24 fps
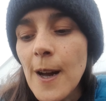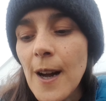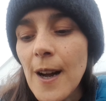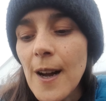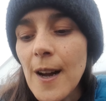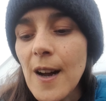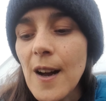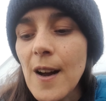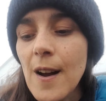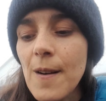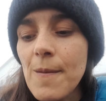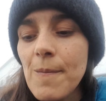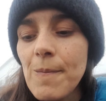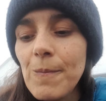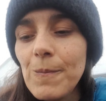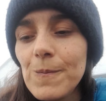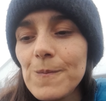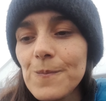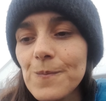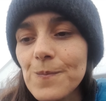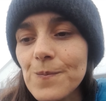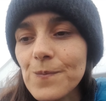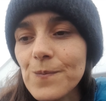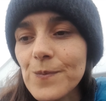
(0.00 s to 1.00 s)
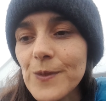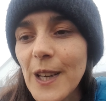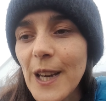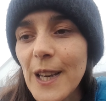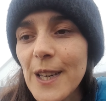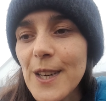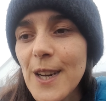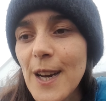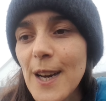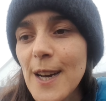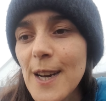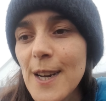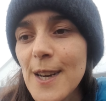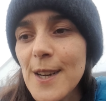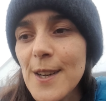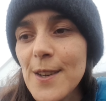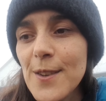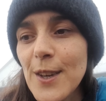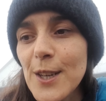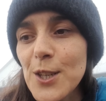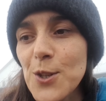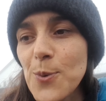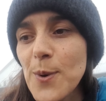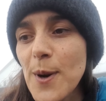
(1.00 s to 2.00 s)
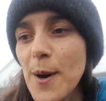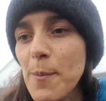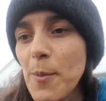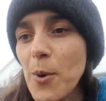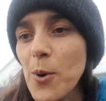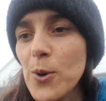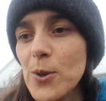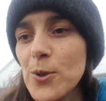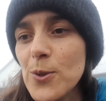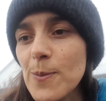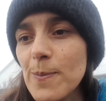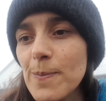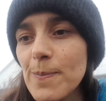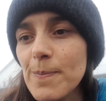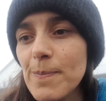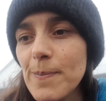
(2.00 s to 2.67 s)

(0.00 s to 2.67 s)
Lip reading: That's when I bought